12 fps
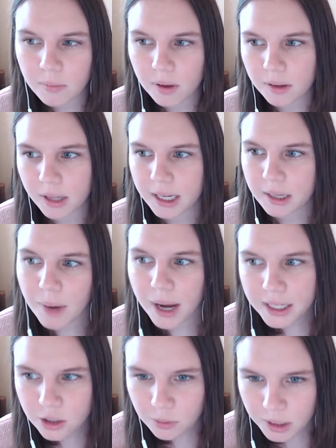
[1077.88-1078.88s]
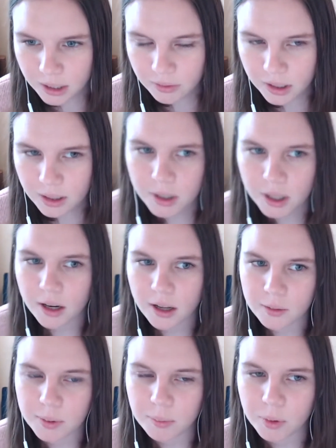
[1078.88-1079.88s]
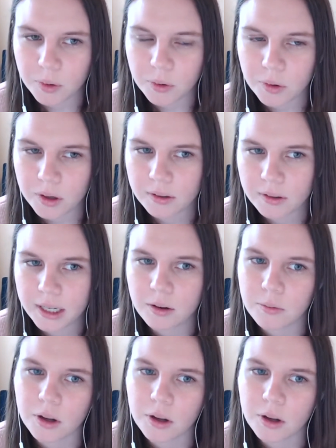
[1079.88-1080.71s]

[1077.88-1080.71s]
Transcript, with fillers: like mind opening for them, or other people who are like